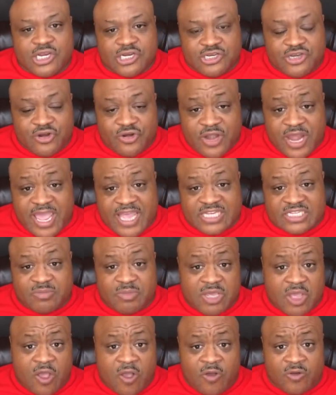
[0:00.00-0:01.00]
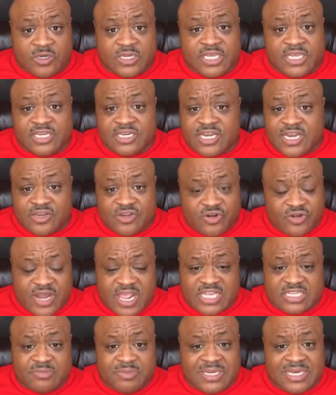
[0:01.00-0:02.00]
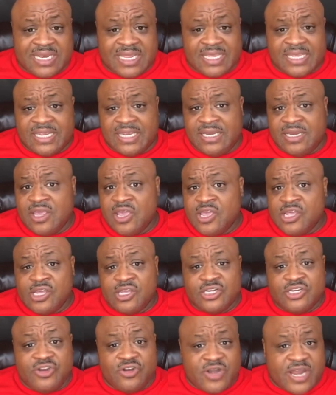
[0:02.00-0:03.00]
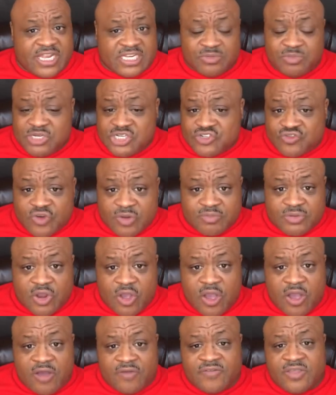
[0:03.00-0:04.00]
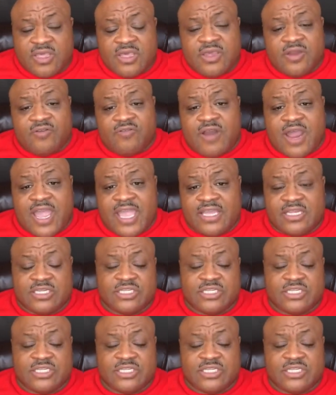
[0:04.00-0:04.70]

dirt has to be hauled in, dirt has to be laid, dirt has to be stripped off, right?